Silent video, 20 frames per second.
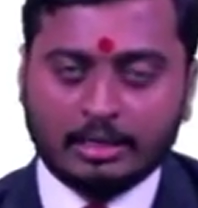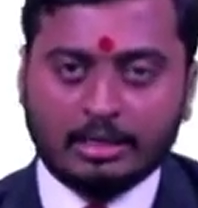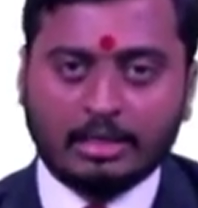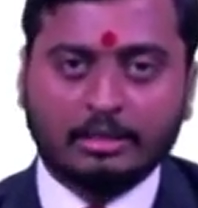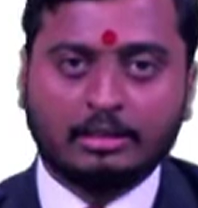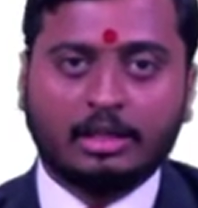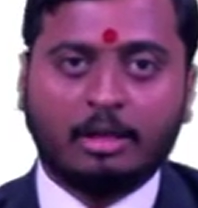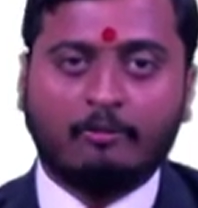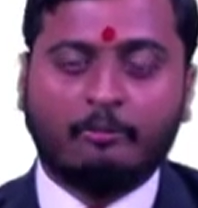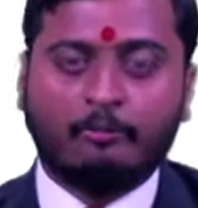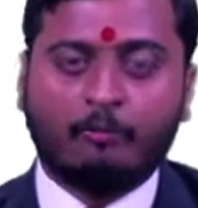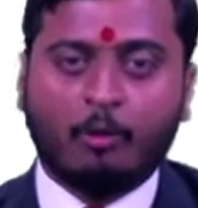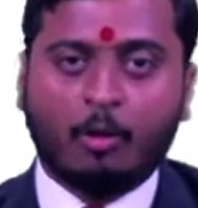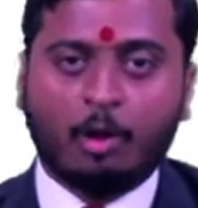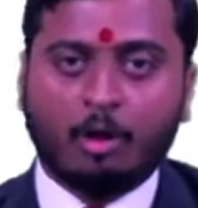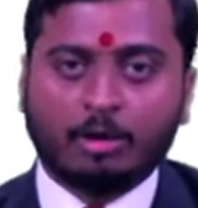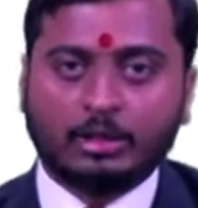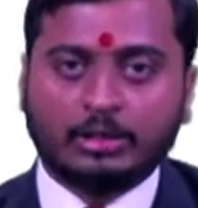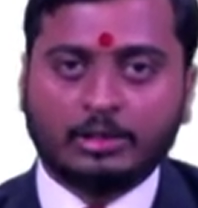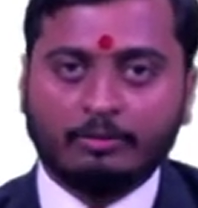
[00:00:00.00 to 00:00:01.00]
the
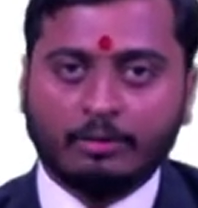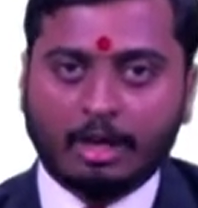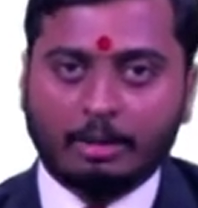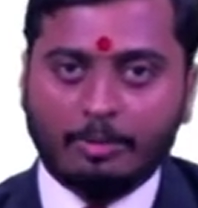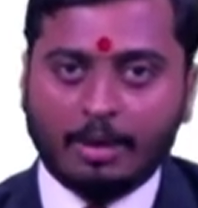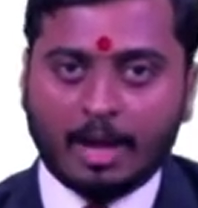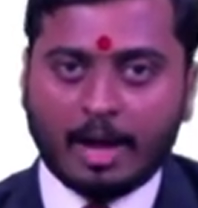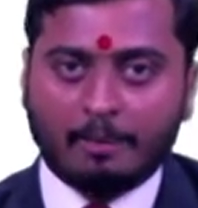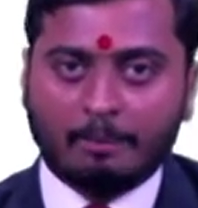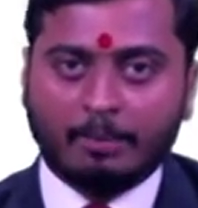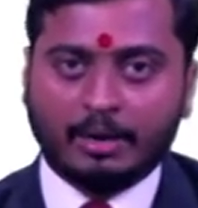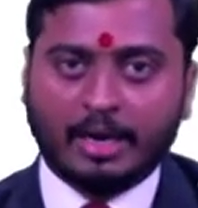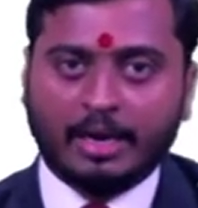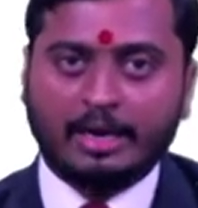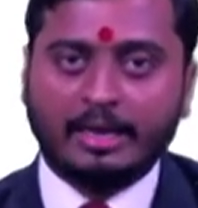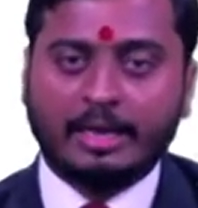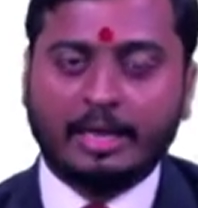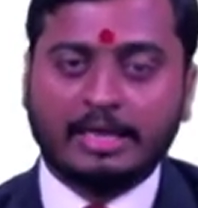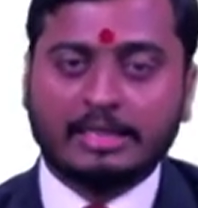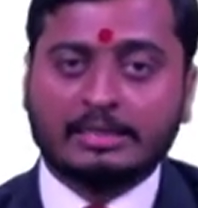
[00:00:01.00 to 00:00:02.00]
force will be applied
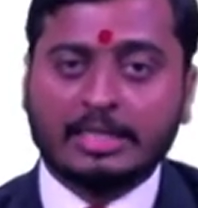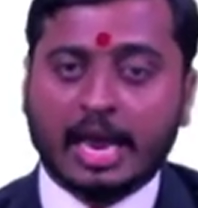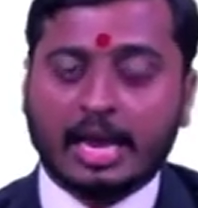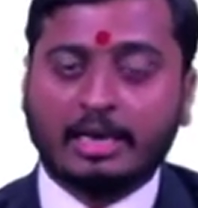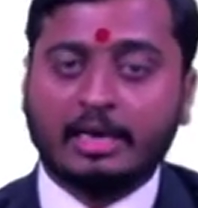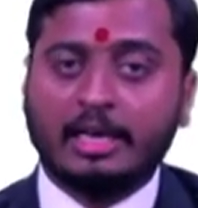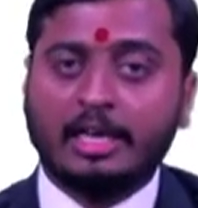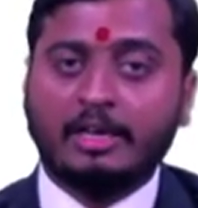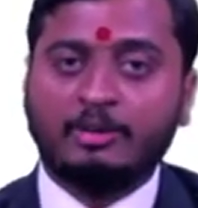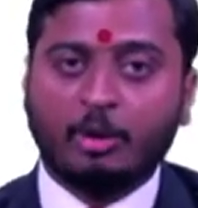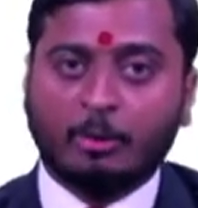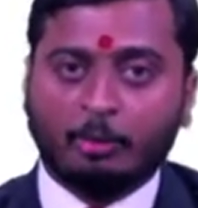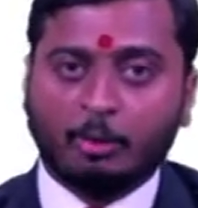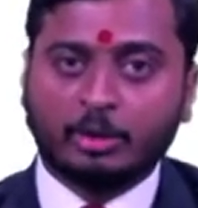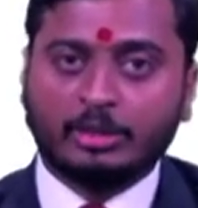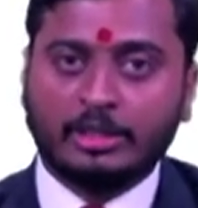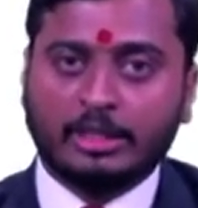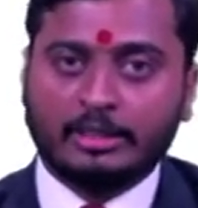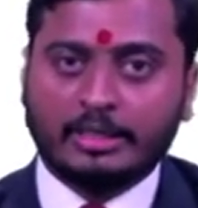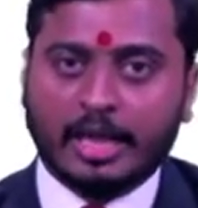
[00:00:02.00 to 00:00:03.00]
exactly in
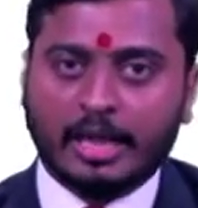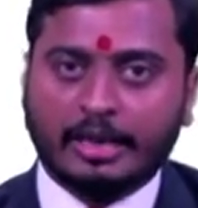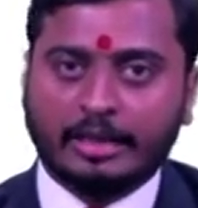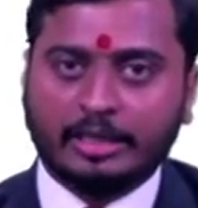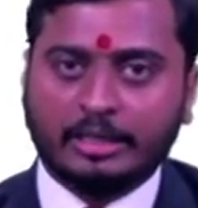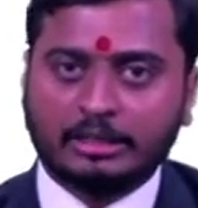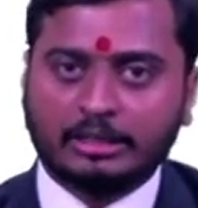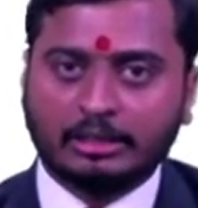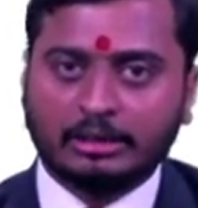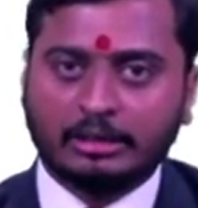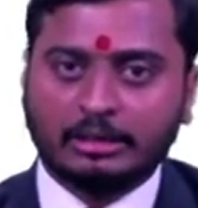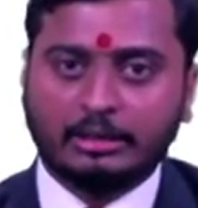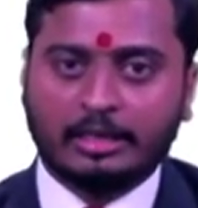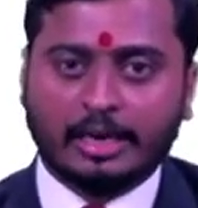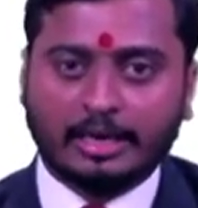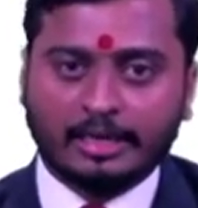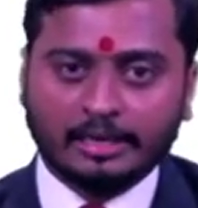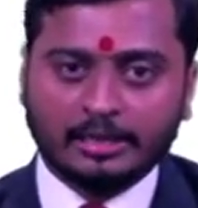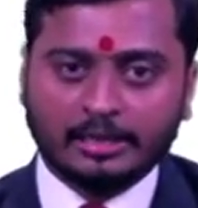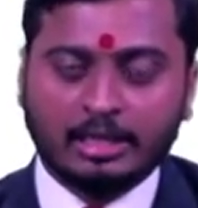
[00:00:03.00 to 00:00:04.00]
opposite direction, that
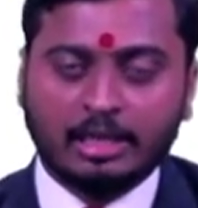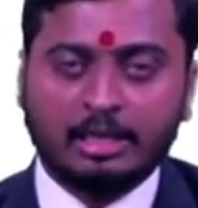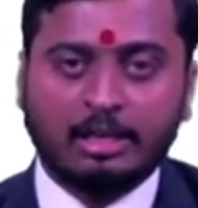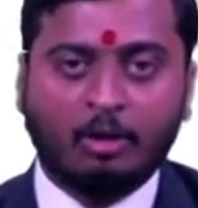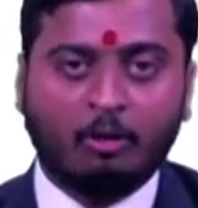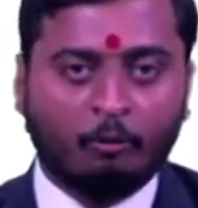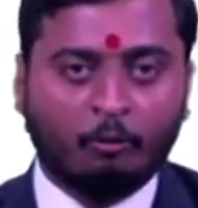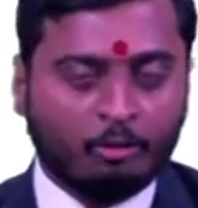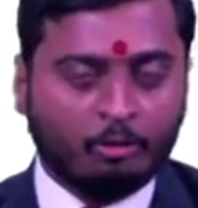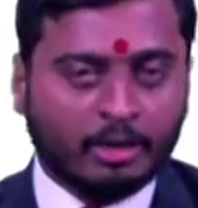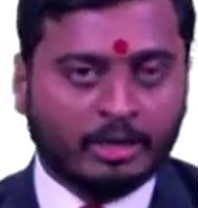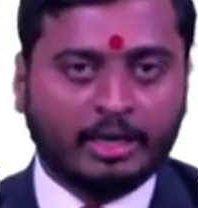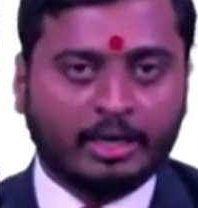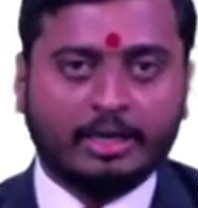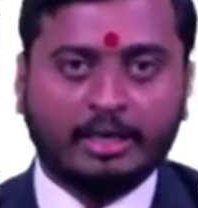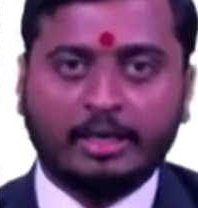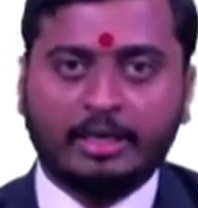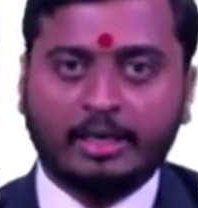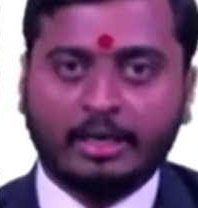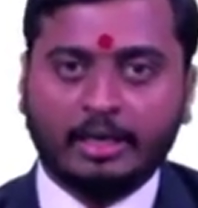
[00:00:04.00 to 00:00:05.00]
is
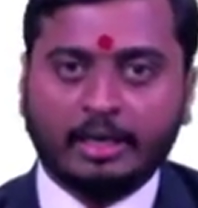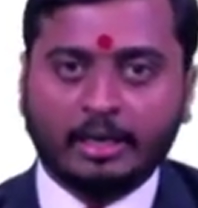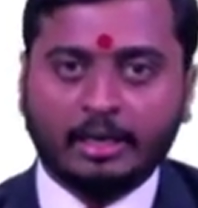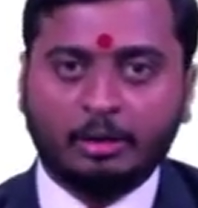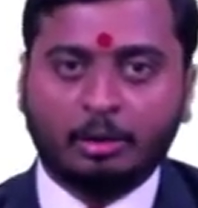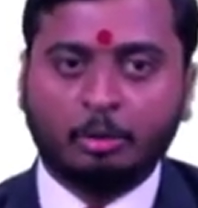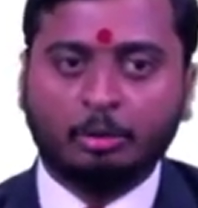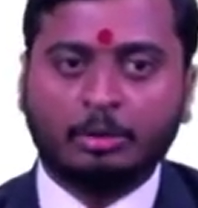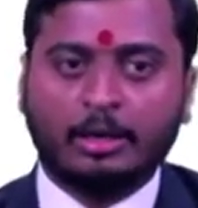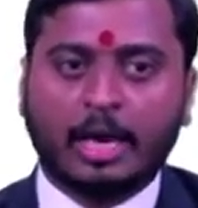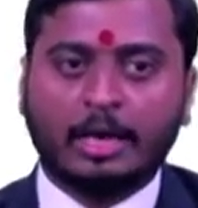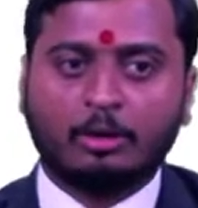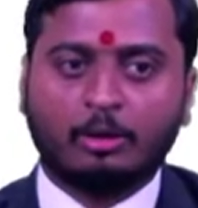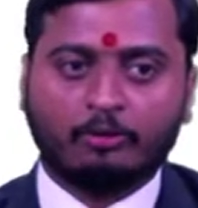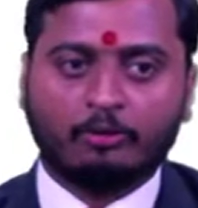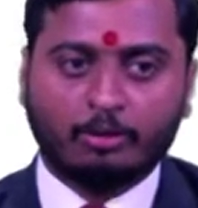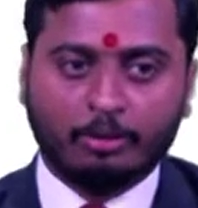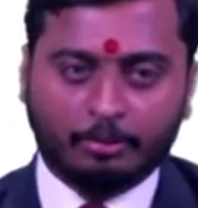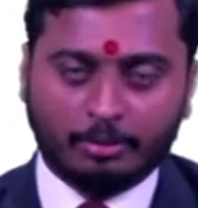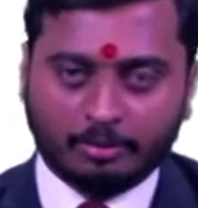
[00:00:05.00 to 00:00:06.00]
180-degree to that
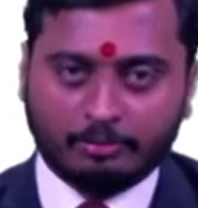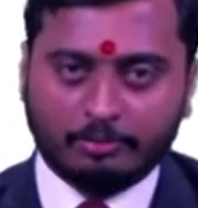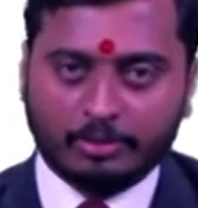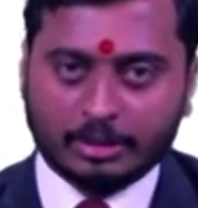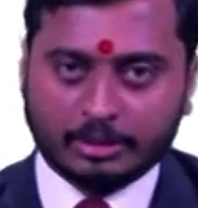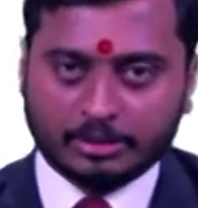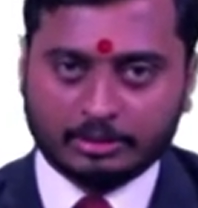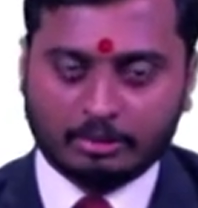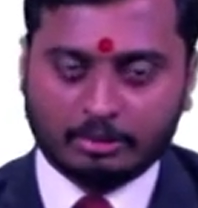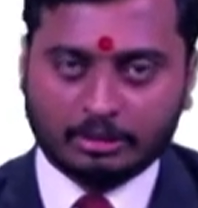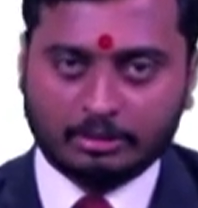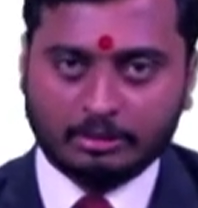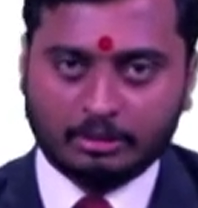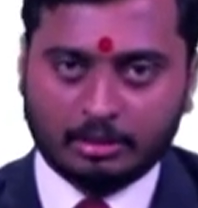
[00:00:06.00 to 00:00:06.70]
of a previous one.